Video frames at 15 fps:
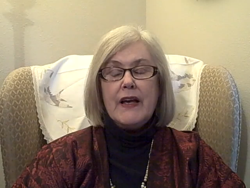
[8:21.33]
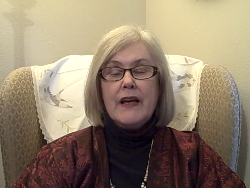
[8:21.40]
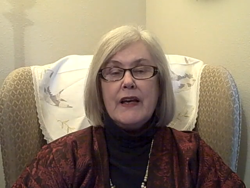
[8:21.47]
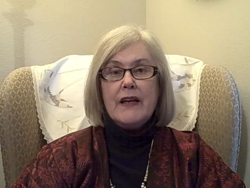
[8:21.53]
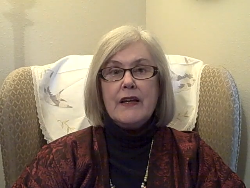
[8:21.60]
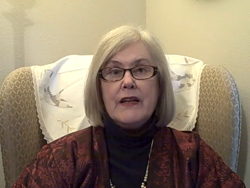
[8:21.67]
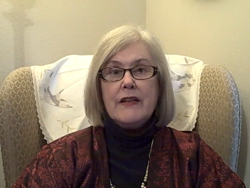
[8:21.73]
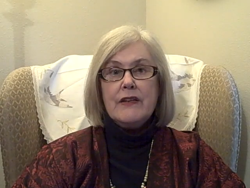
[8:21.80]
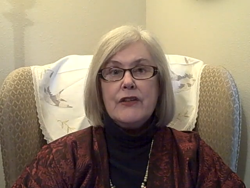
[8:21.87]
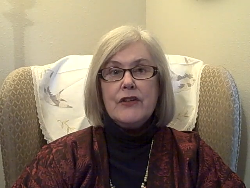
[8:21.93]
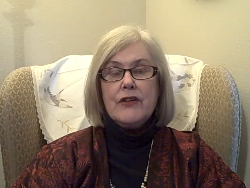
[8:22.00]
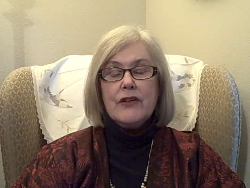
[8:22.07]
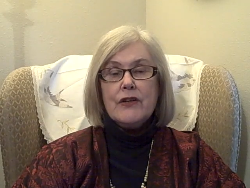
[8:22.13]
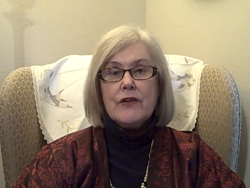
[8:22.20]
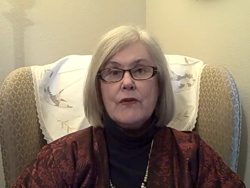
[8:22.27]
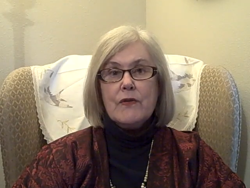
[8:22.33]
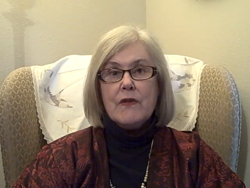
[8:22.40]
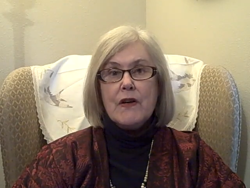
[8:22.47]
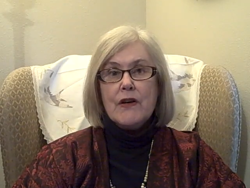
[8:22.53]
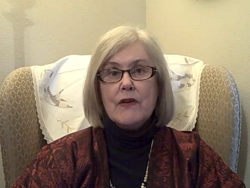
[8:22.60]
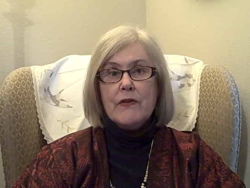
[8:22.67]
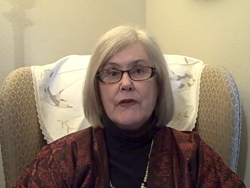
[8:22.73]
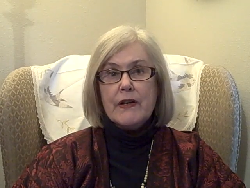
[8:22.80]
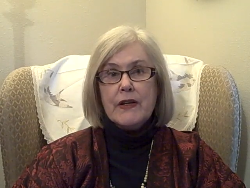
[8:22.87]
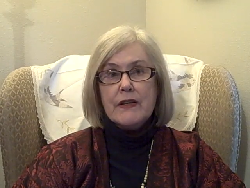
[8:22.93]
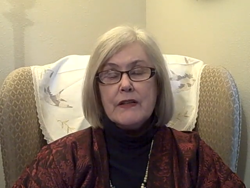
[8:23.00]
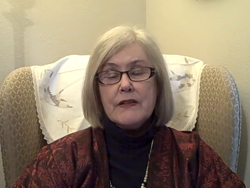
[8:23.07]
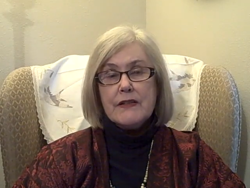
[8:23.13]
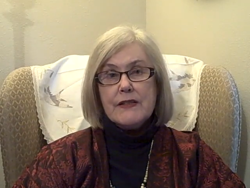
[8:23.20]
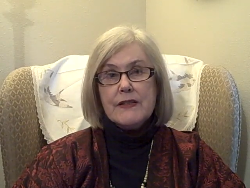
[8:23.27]
and you're
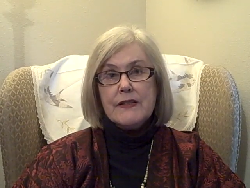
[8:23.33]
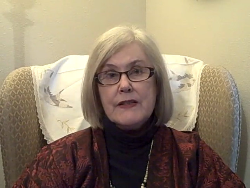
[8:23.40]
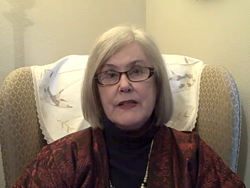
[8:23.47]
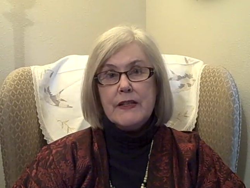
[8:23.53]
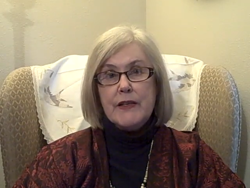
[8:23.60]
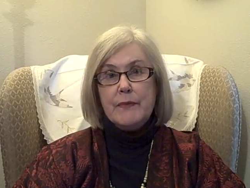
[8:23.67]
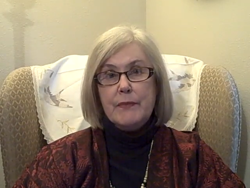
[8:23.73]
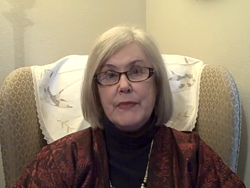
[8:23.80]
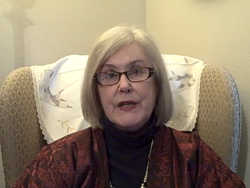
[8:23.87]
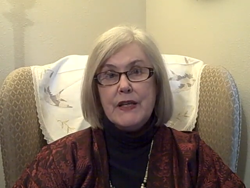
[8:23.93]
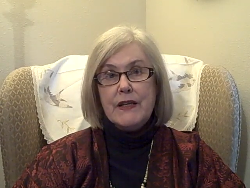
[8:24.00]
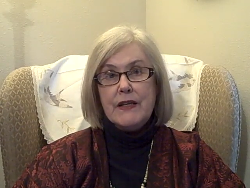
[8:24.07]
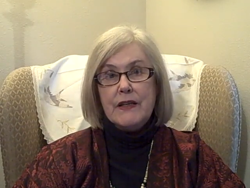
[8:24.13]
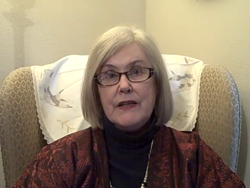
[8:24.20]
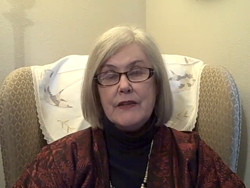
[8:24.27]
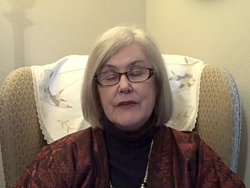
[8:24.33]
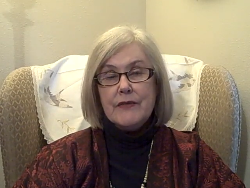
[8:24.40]
growing sleepy.